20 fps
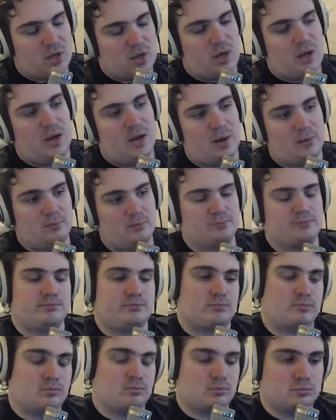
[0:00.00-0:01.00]

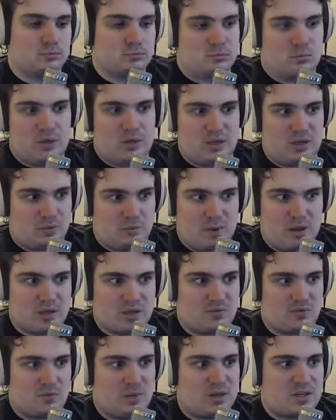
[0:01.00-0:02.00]

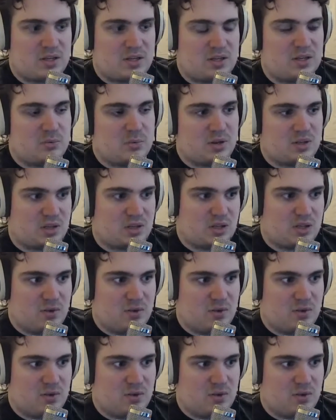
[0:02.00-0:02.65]
Makes a decent amount of sense.